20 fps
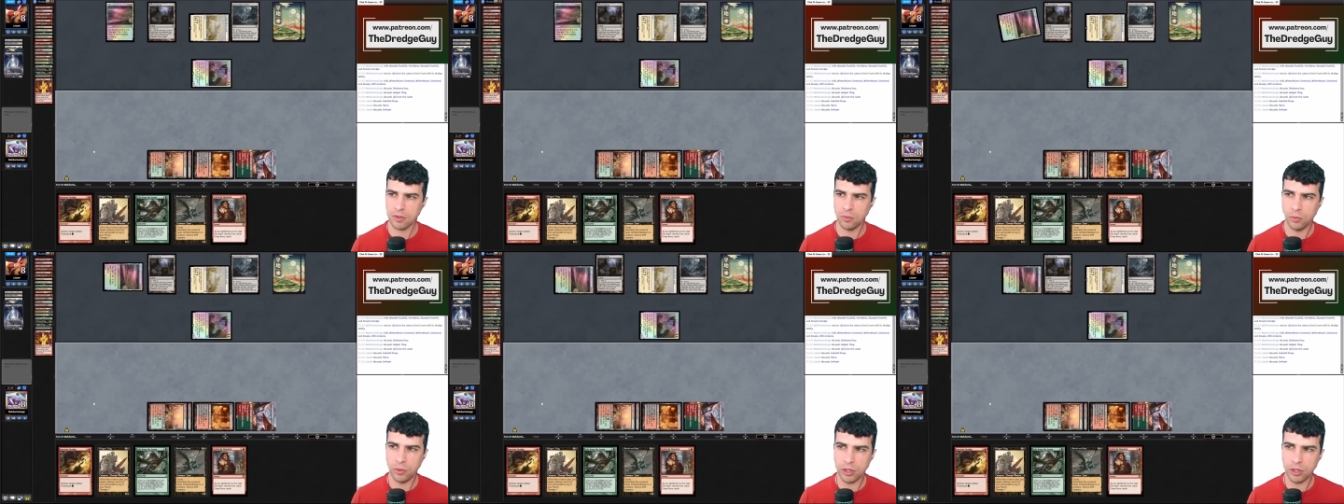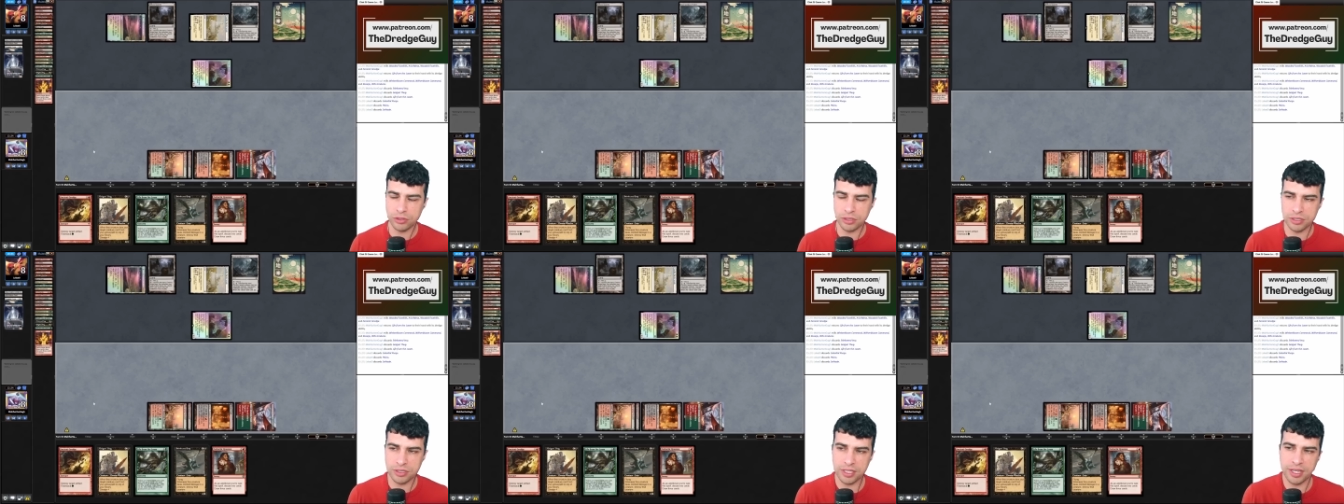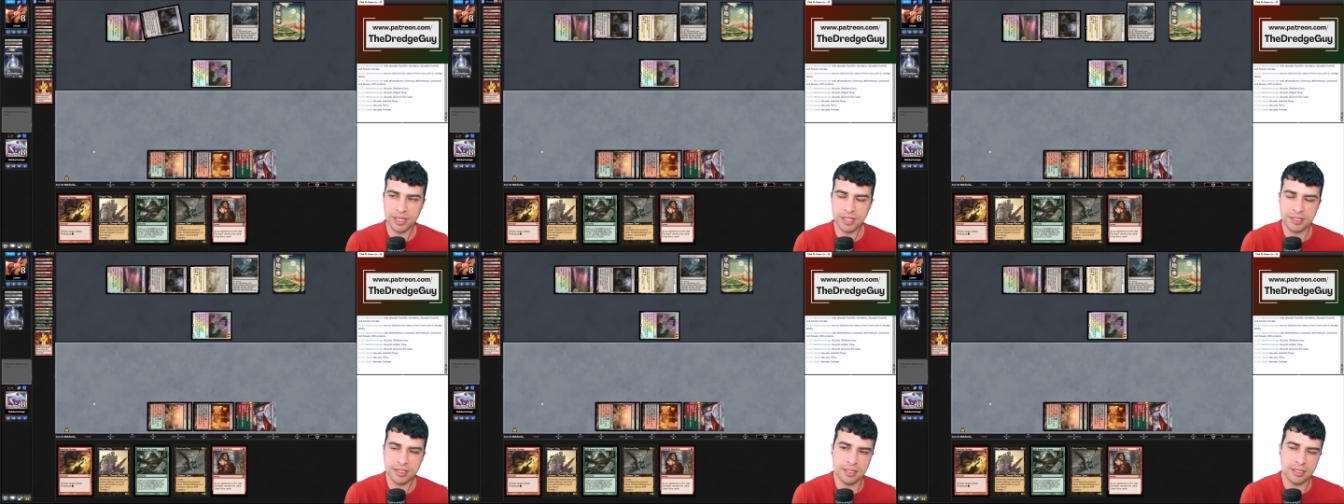We couldn't
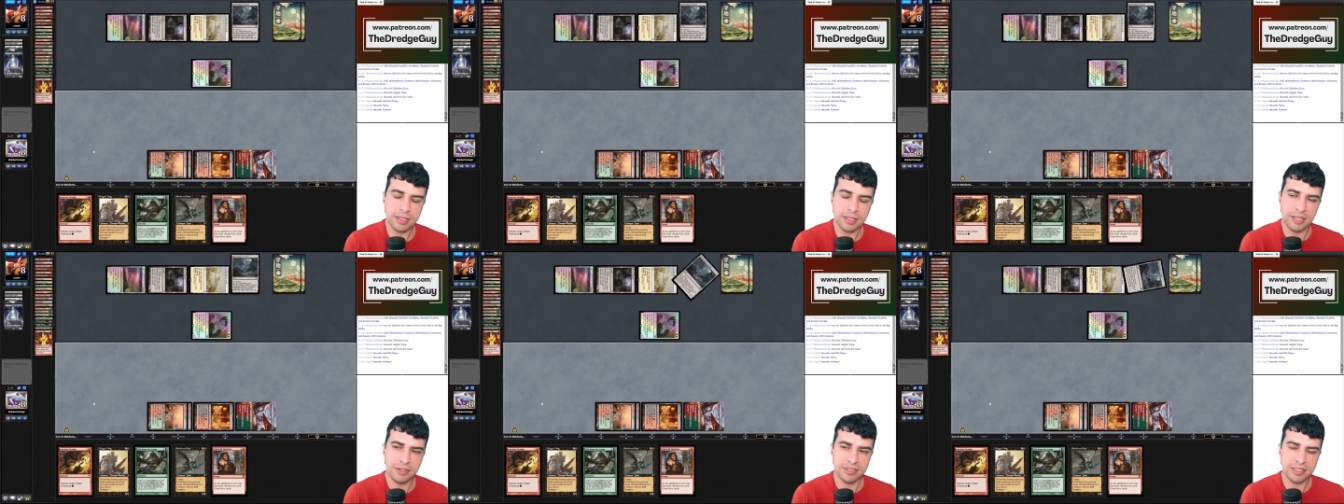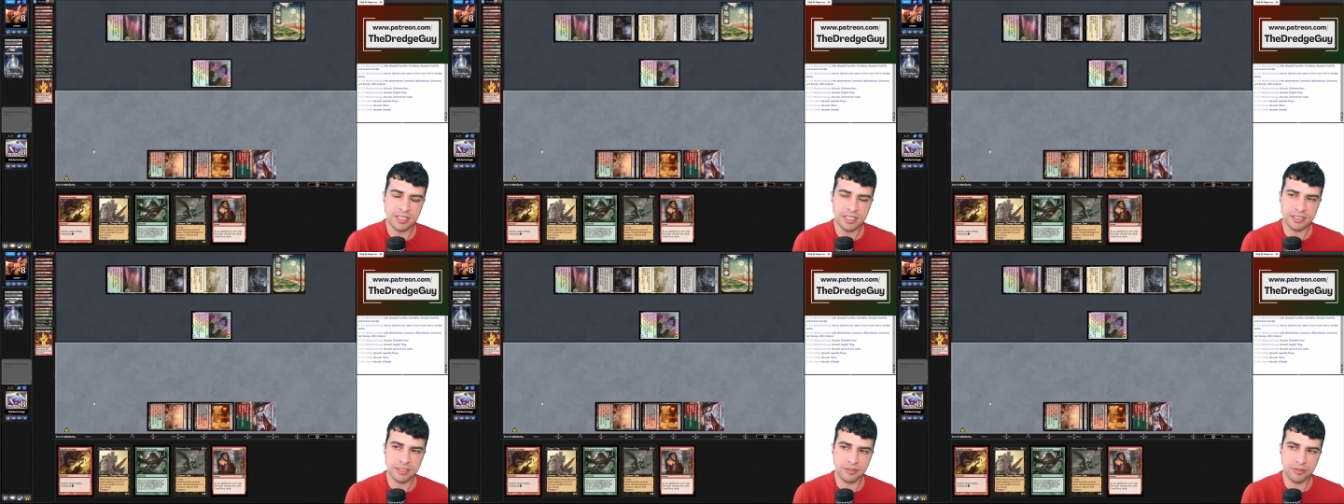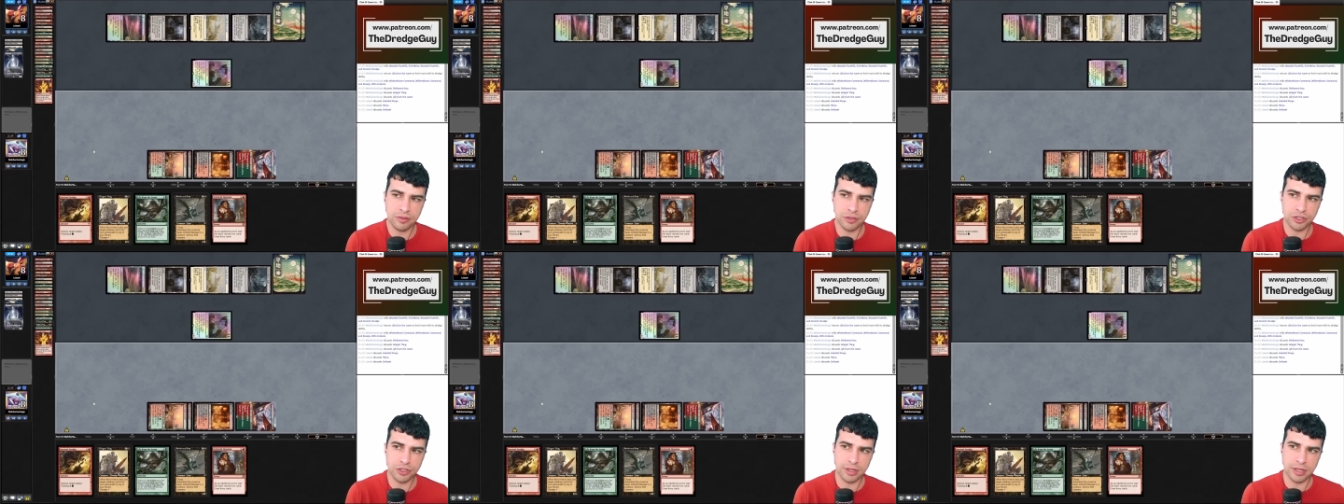hit Lava Dart,
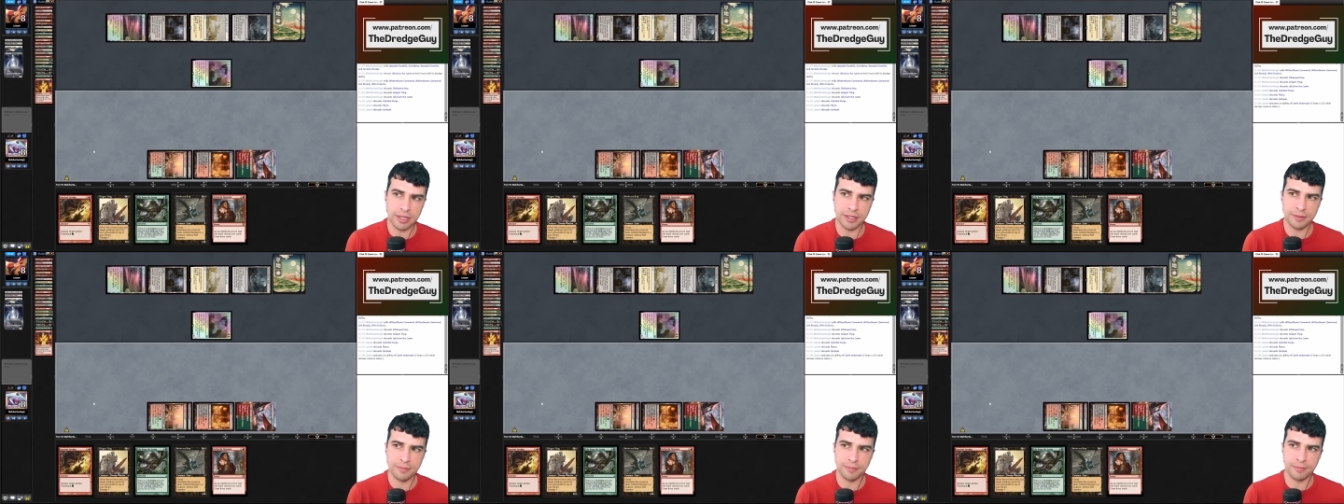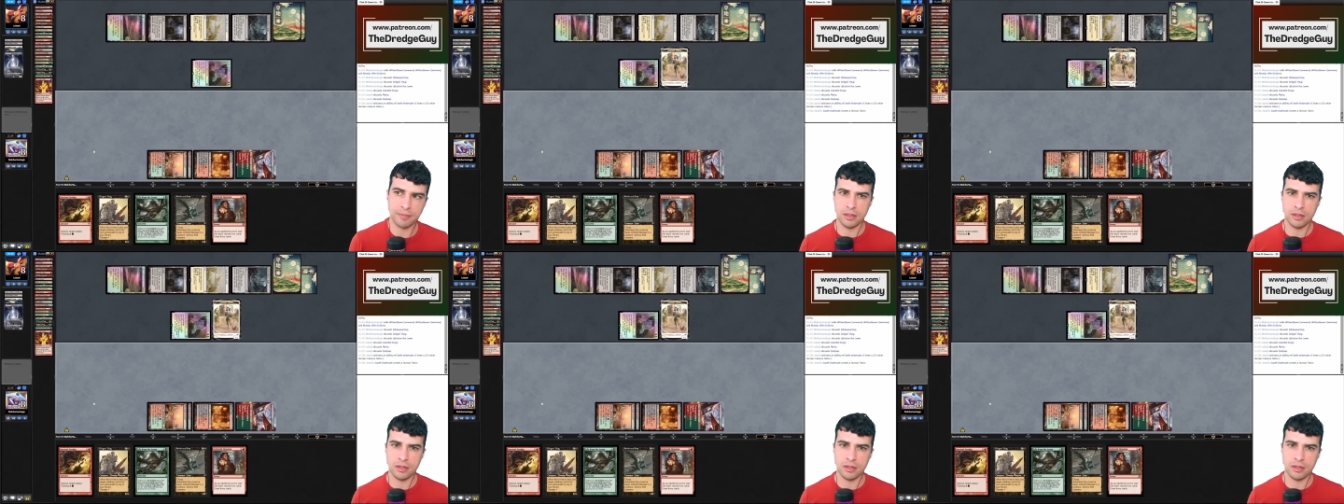unfortunately.